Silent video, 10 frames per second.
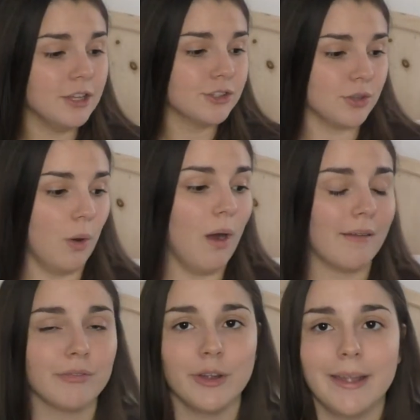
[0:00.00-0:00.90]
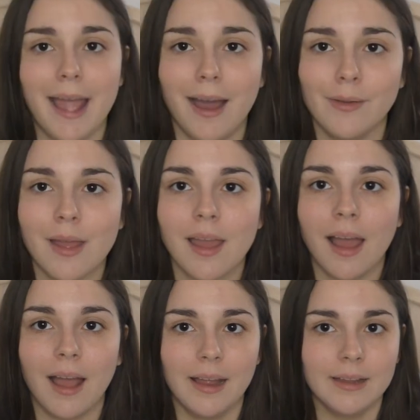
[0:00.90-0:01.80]
So I freak out.
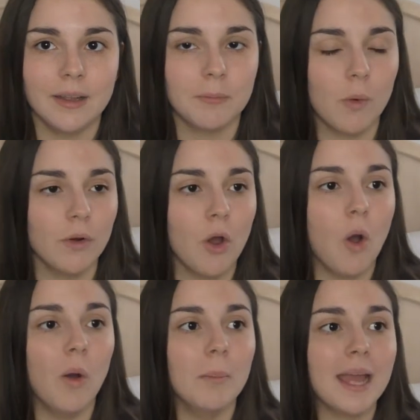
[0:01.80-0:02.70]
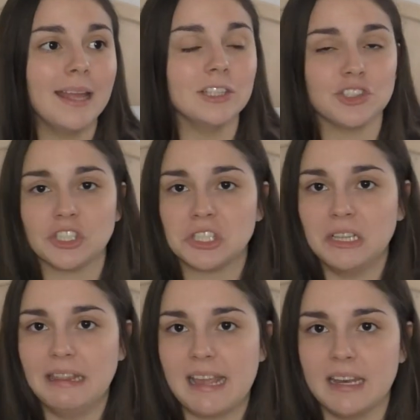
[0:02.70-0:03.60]
I end up going home and just
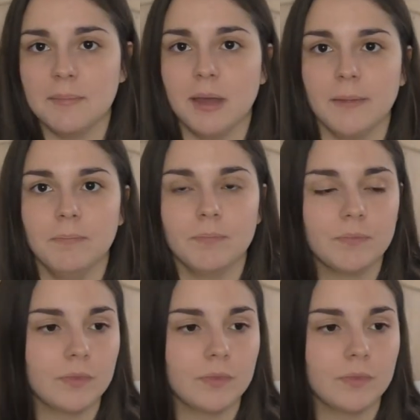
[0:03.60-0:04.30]
laying in bed.